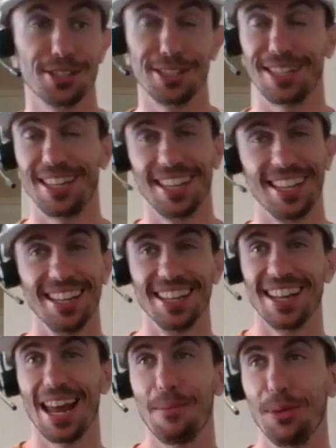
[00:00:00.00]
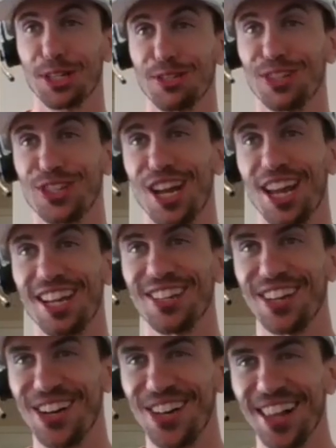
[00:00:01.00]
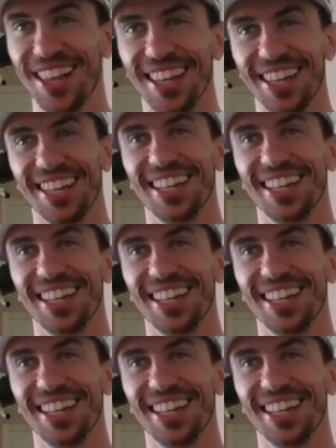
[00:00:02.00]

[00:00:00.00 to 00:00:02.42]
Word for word: it's not much of a change at all.